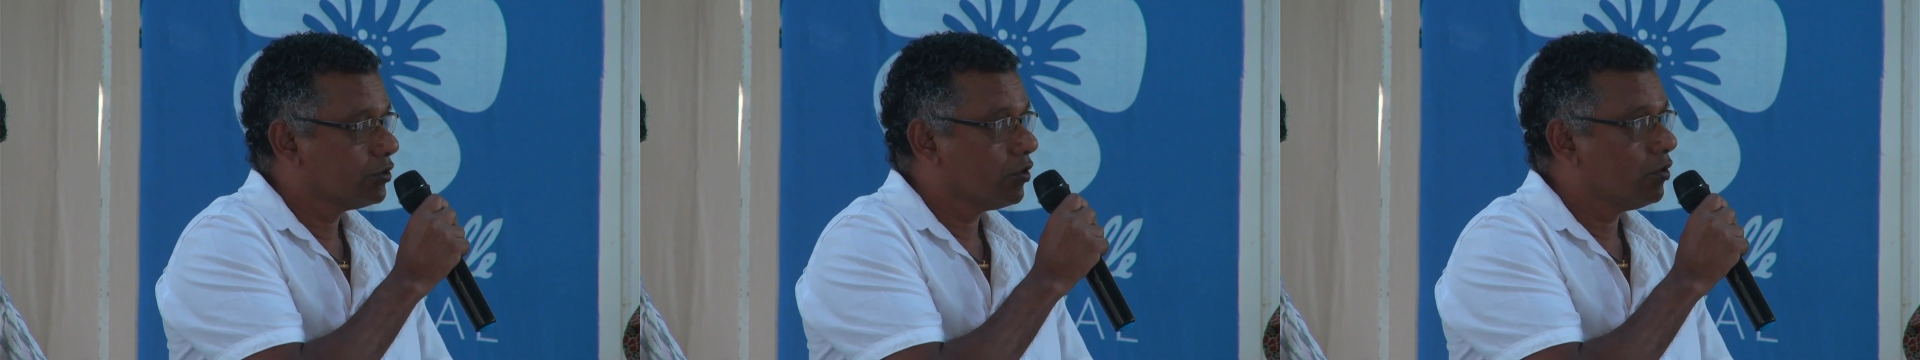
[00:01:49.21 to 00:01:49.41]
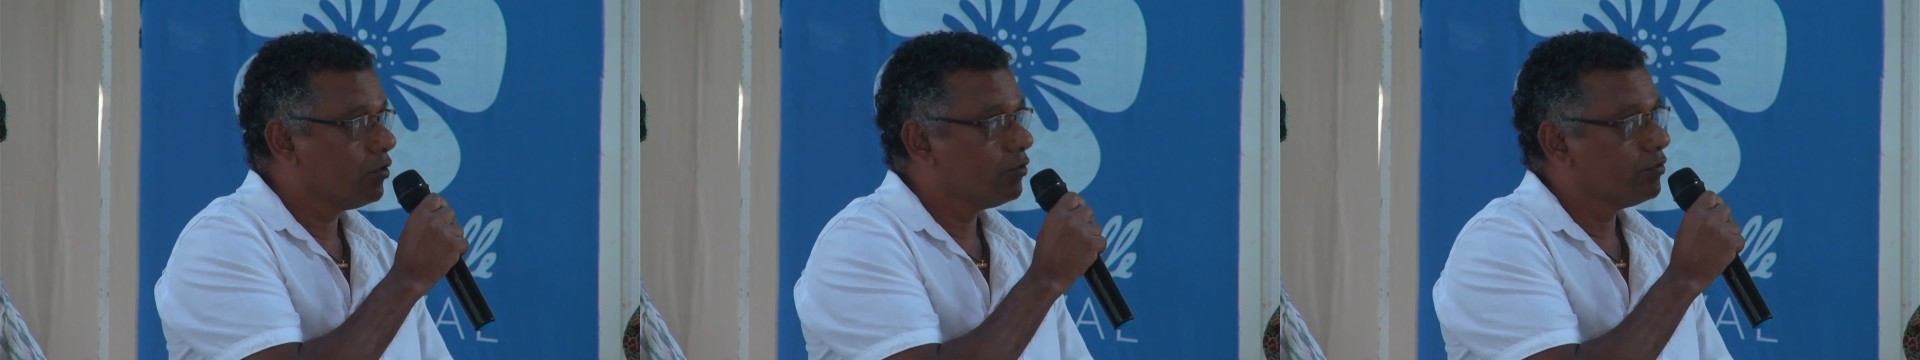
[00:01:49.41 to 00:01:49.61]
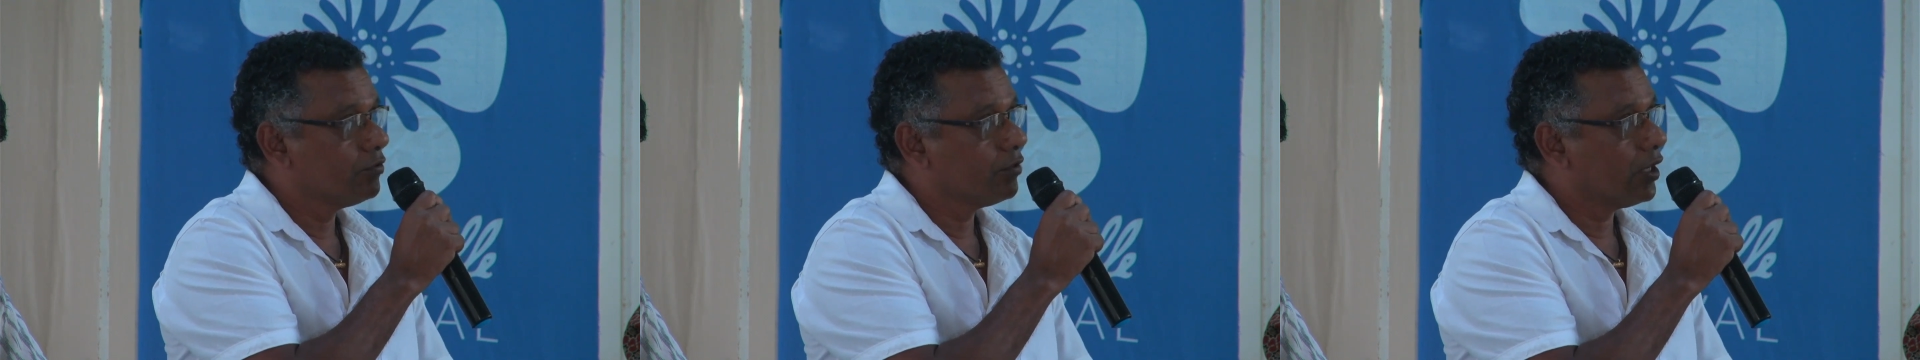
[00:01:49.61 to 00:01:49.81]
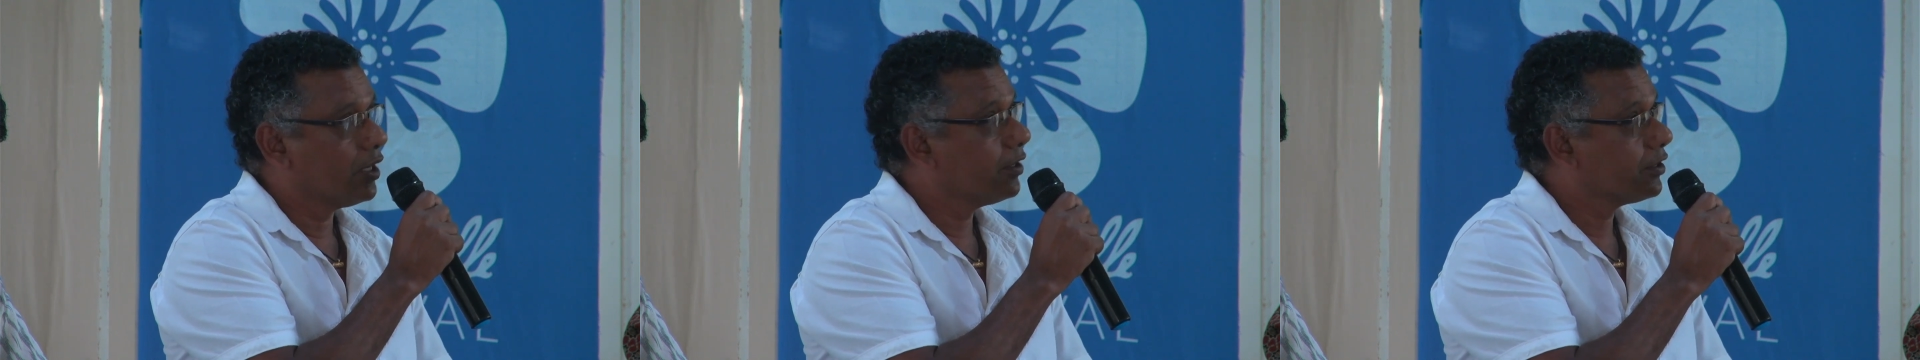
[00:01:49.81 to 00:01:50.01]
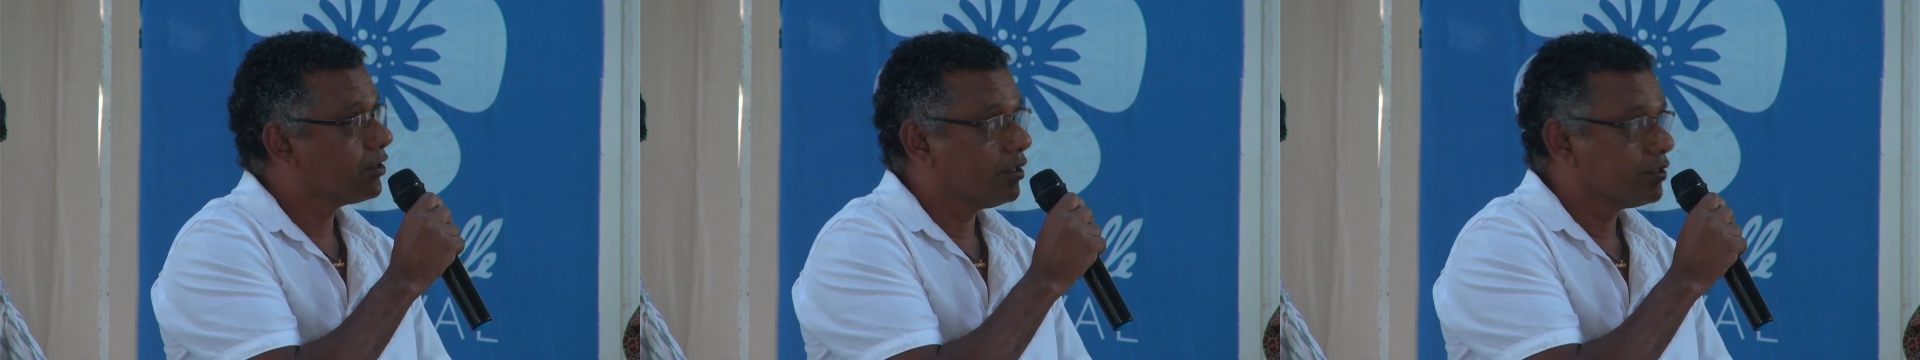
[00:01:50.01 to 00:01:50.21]
oh,
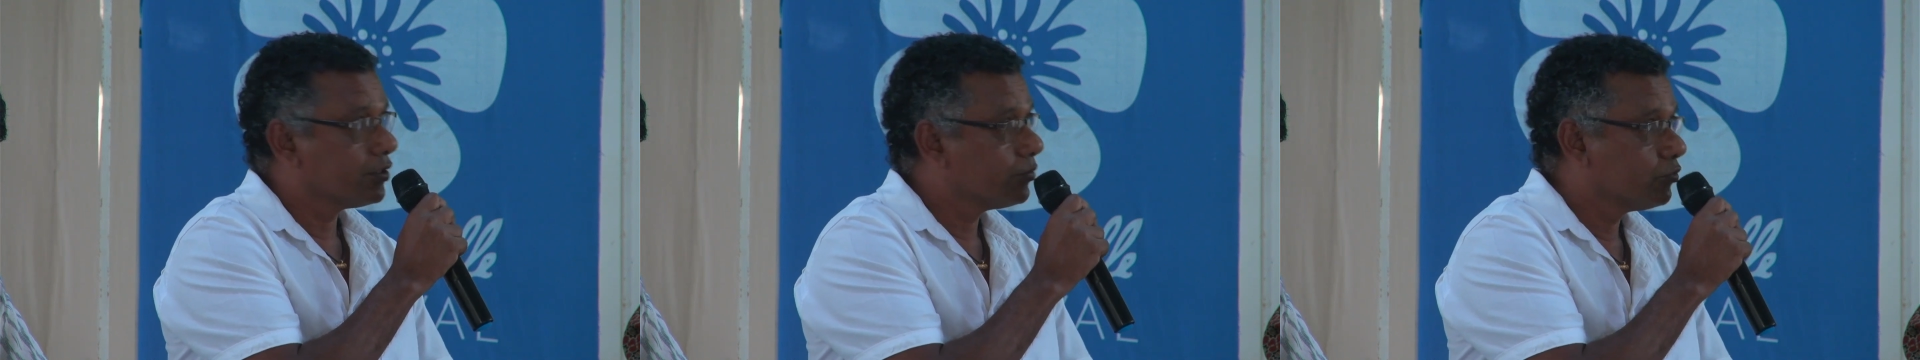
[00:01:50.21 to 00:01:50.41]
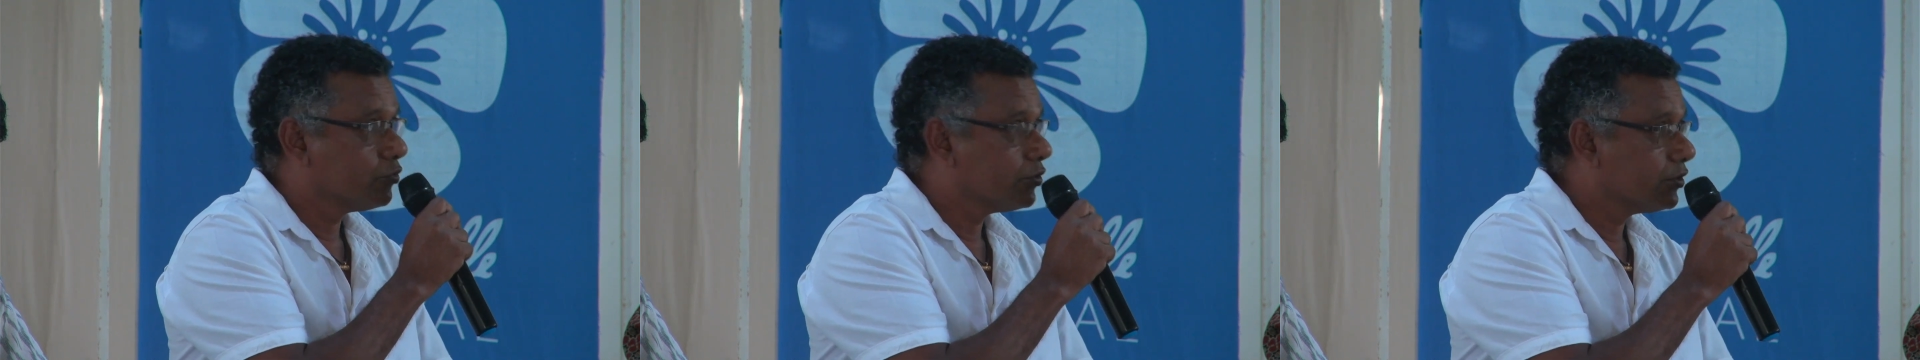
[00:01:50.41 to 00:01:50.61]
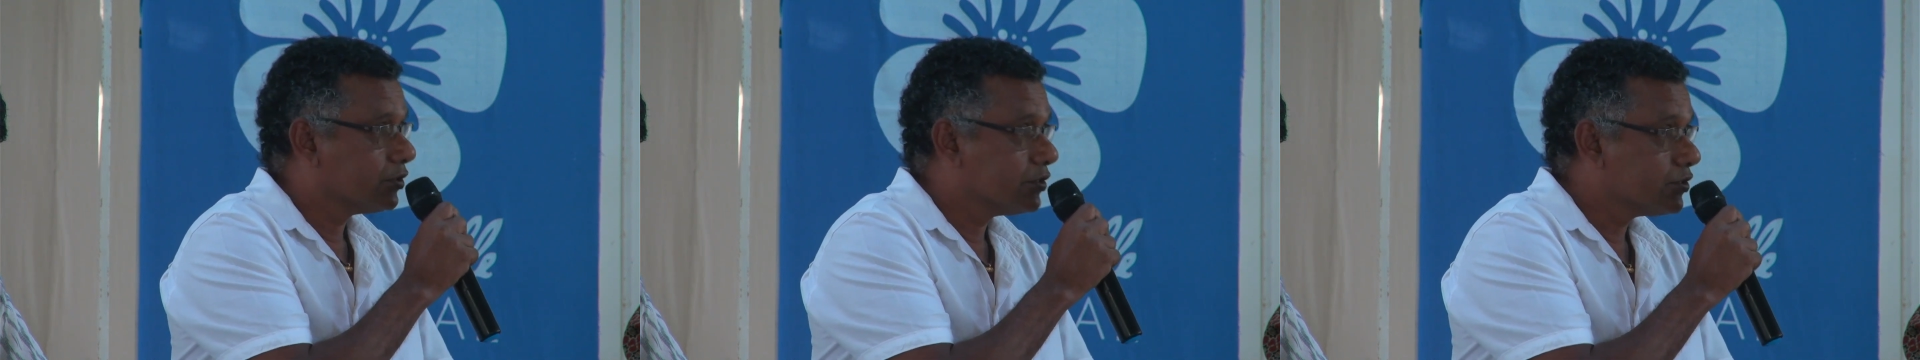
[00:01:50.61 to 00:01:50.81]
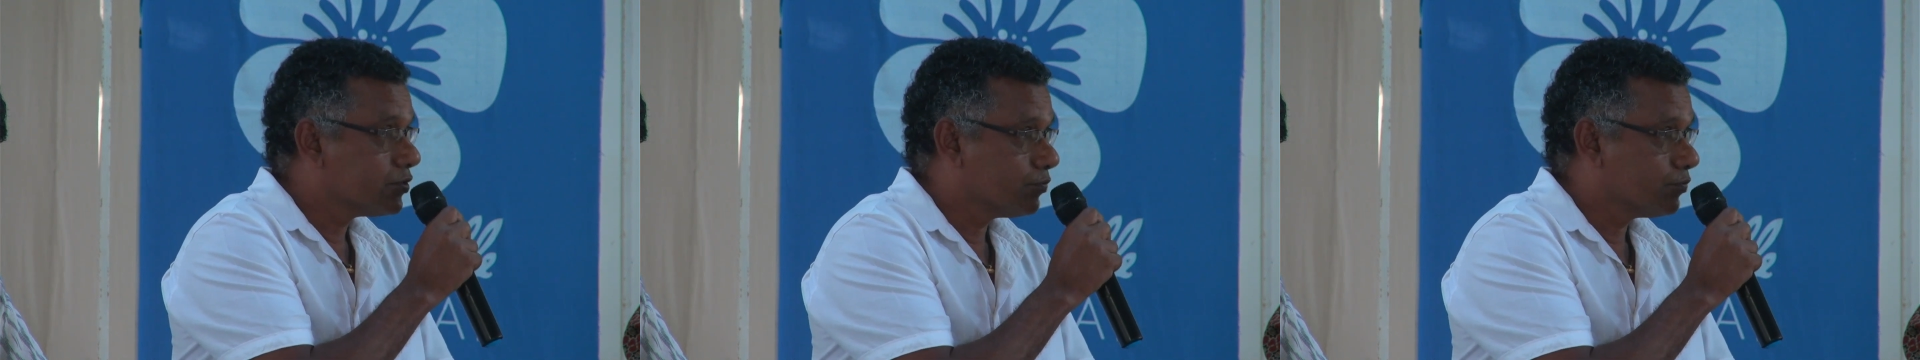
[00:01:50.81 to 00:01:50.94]
I contributed this